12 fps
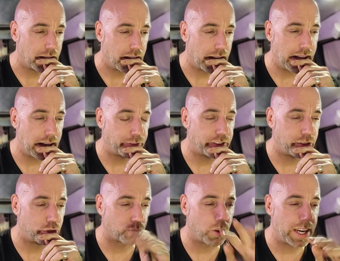I'd have to
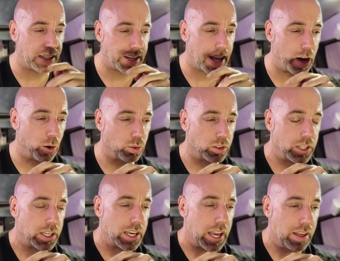drain it out
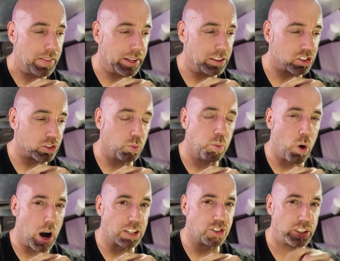and then just
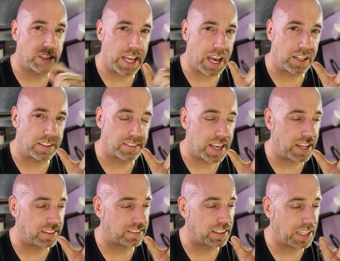watch it at
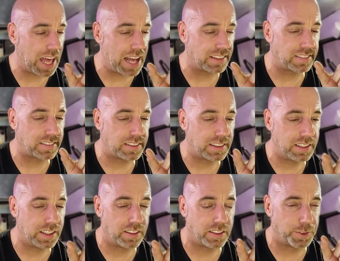its last
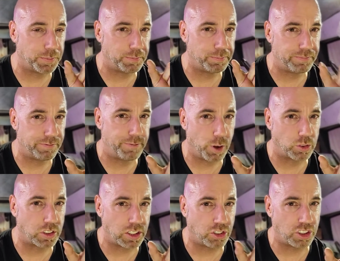little
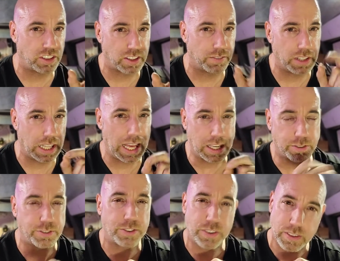voltages of
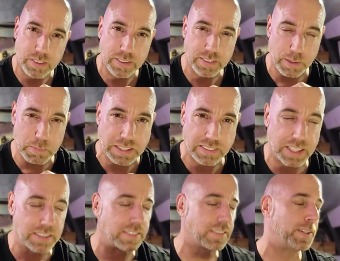life. Does that make
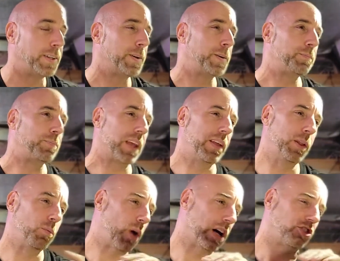sense? And
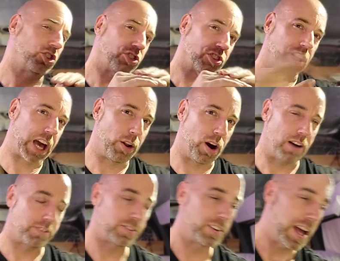then watch it just cut
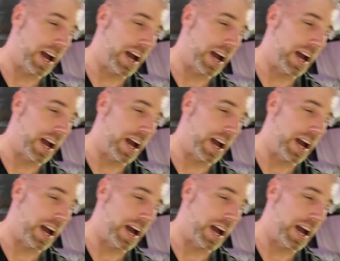off.